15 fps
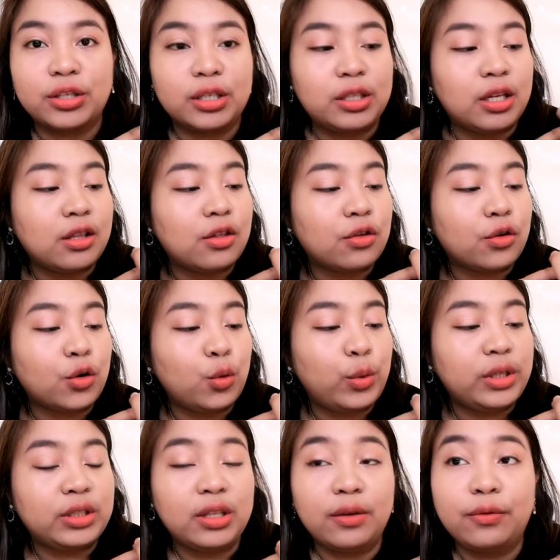that it's
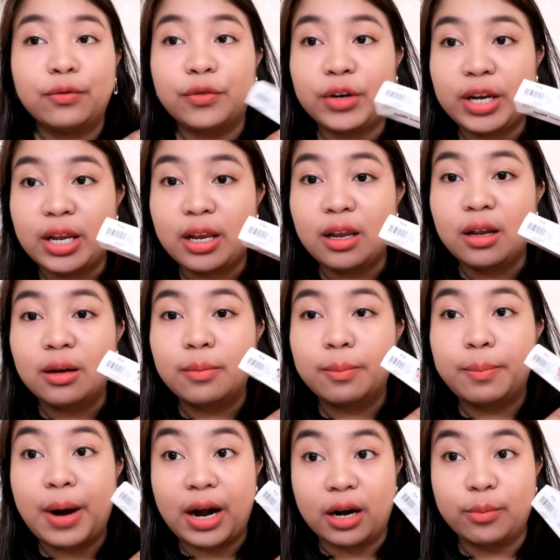cruelty-free,
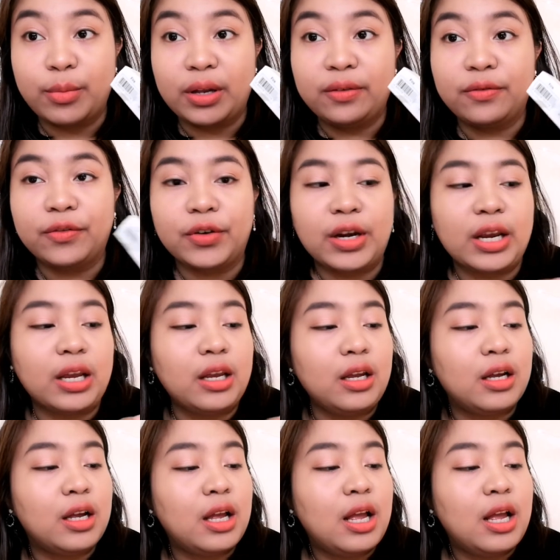paraben-free.